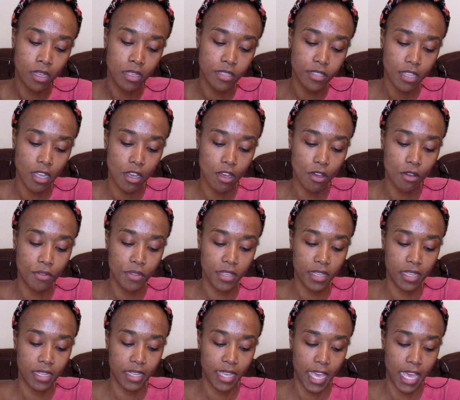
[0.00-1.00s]
So
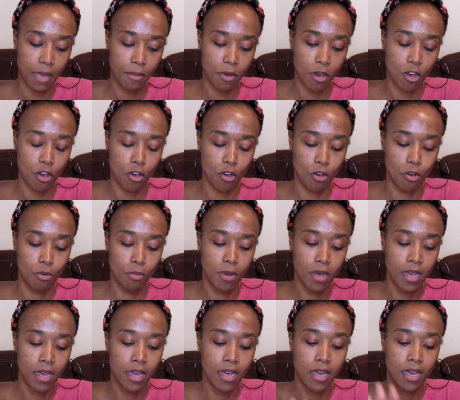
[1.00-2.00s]
then came home,
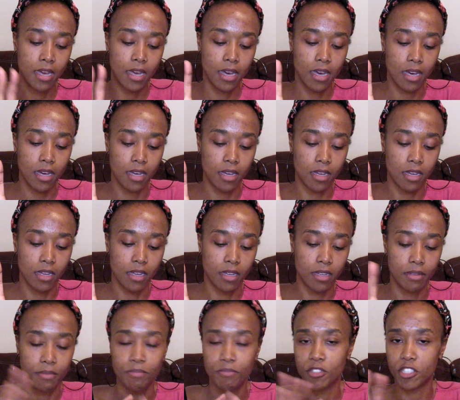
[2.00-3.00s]

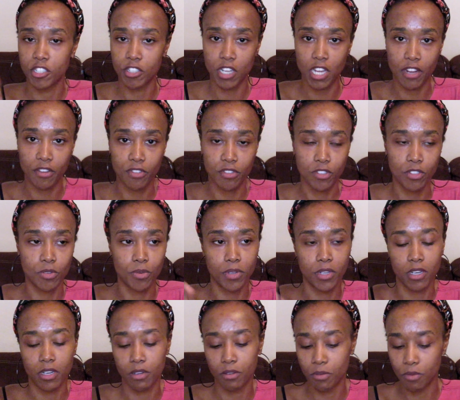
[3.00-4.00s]
chilled out for a little
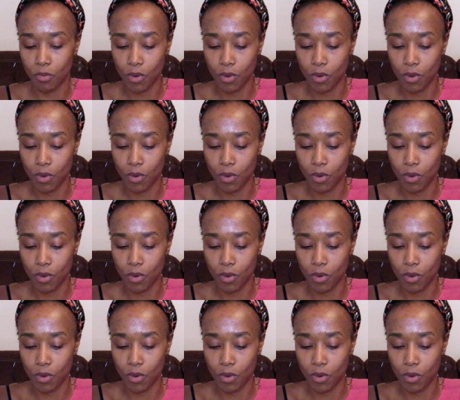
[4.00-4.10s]
while,